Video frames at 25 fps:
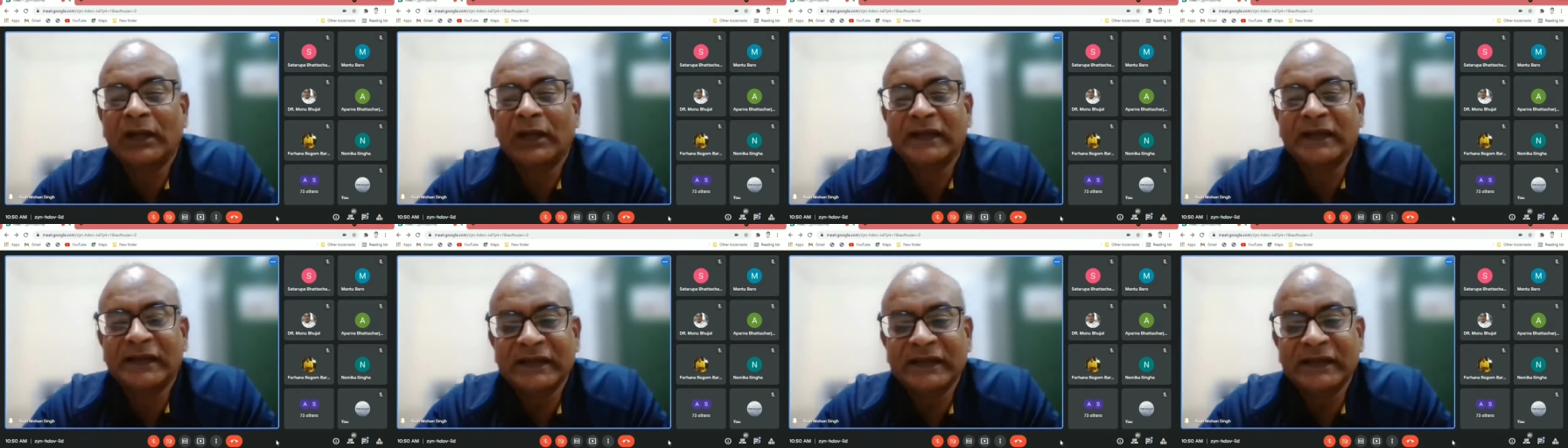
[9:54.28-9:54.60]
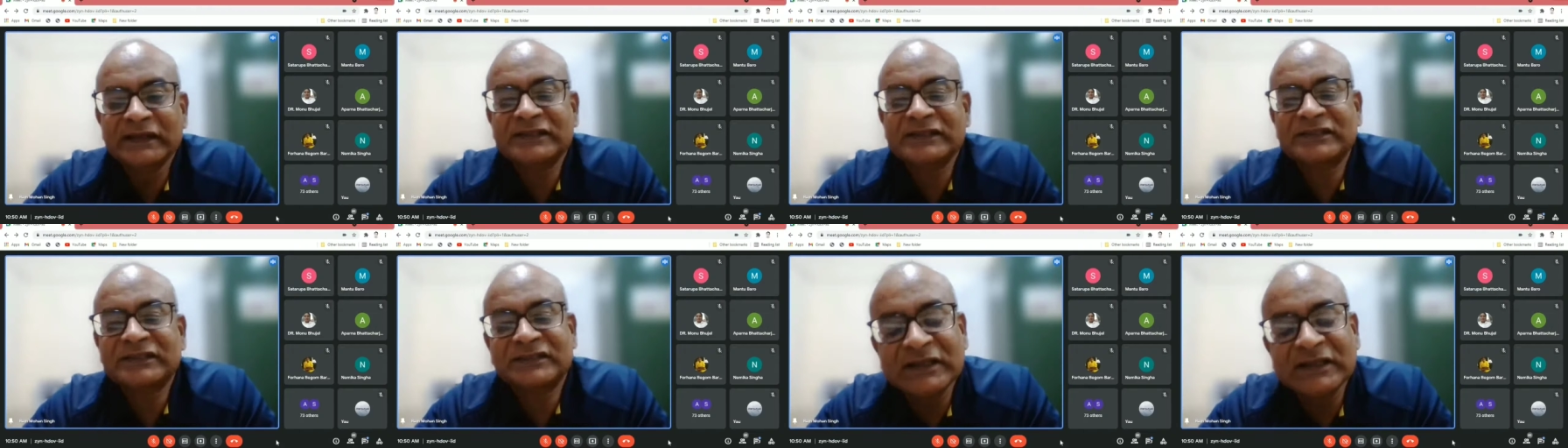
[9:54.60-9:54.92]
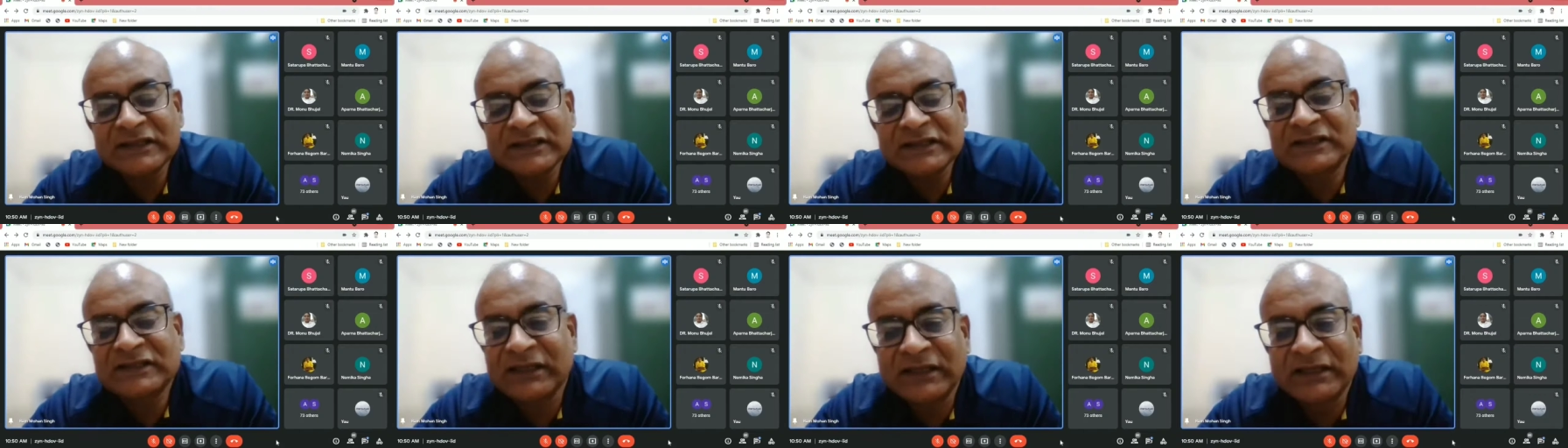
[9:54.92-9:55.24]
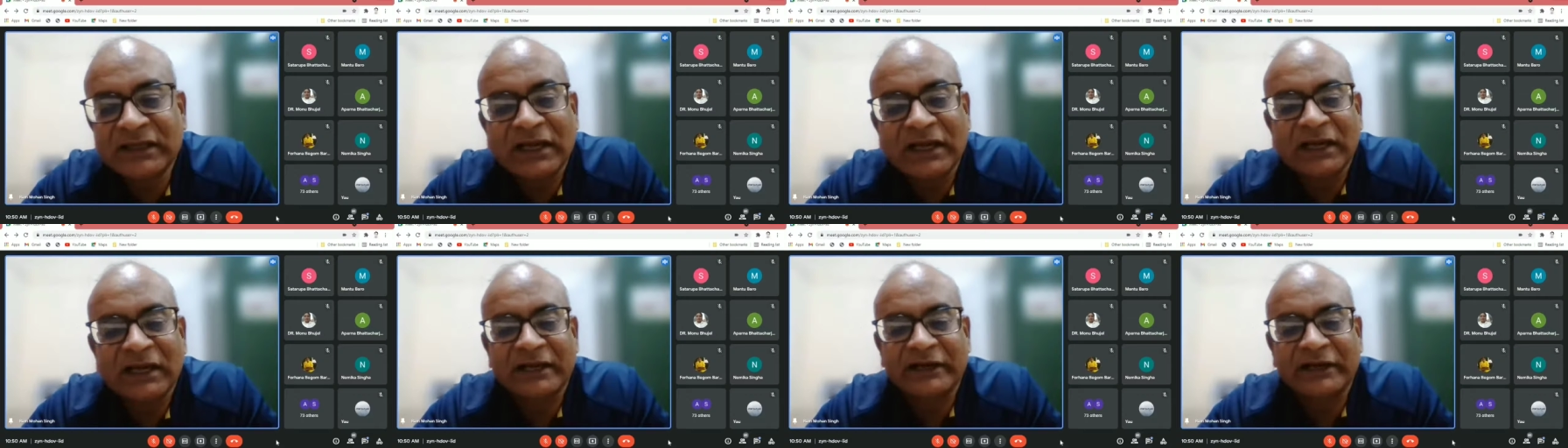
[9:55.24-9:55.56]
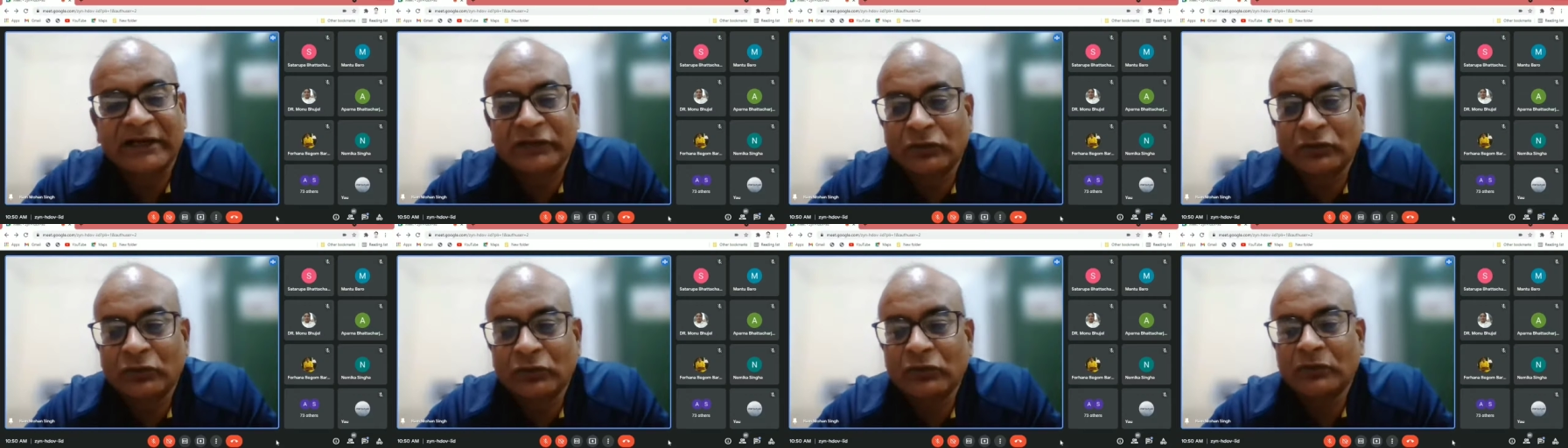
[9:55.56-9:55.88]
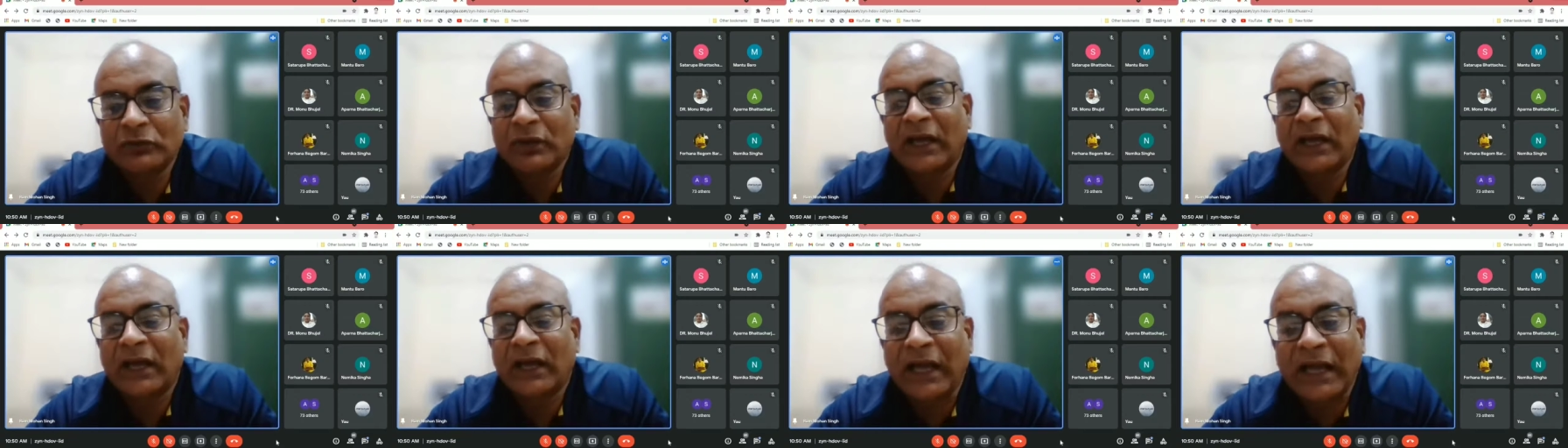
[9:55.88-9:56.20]
Is this
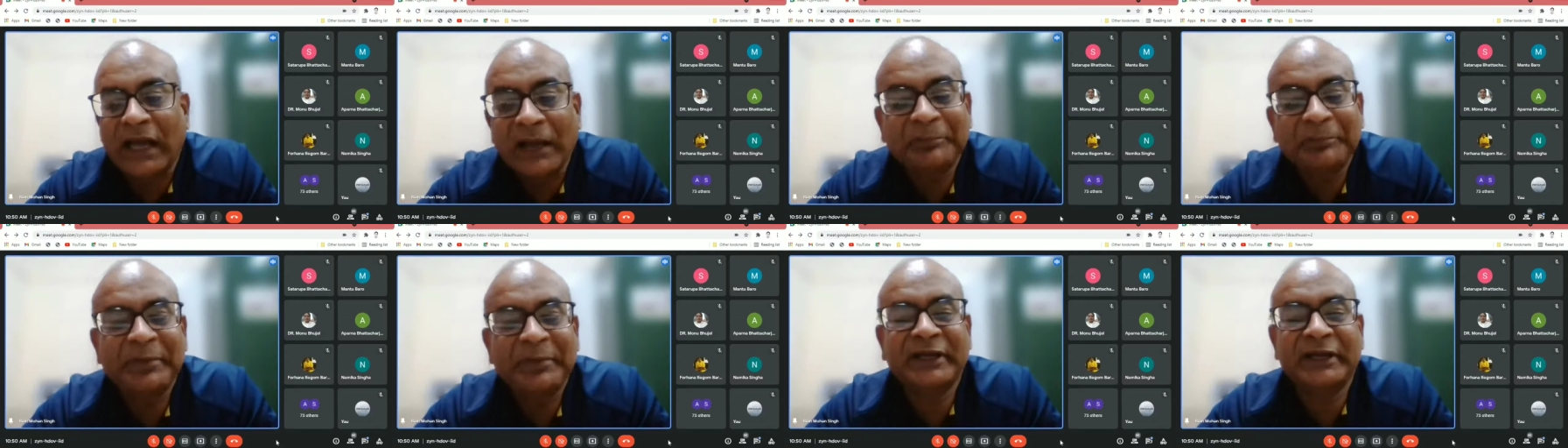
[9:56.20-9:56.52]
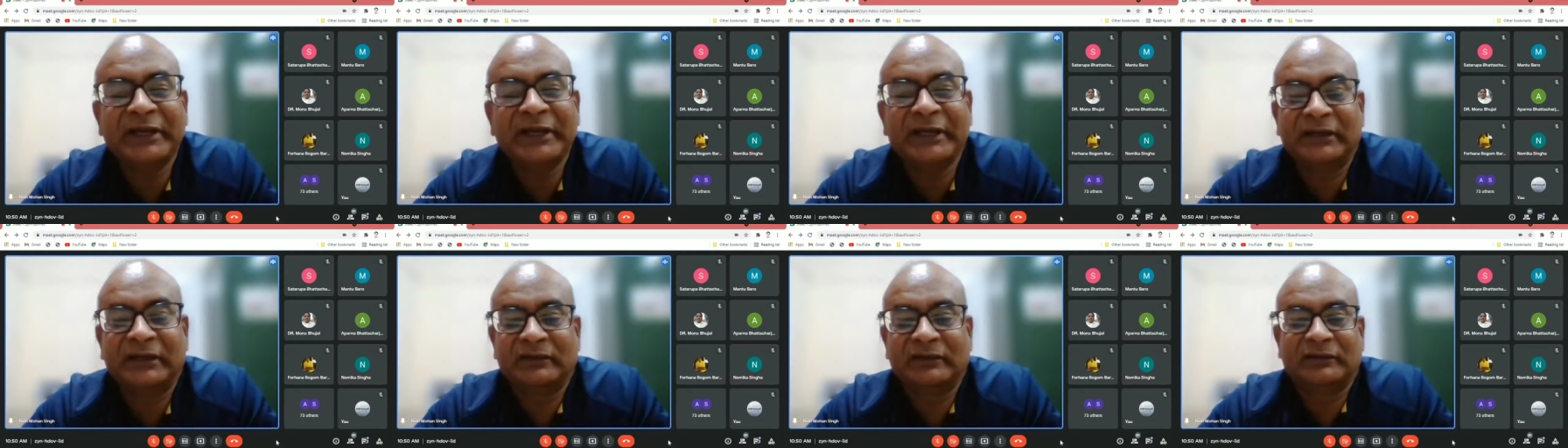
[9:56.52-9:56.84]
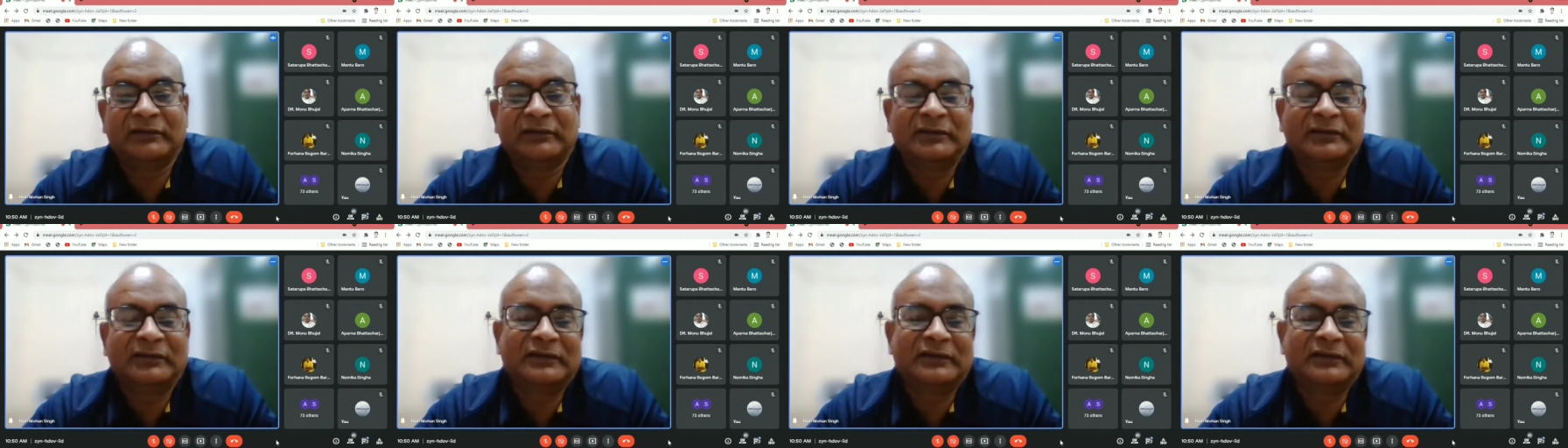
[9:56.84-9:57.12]
scenario happening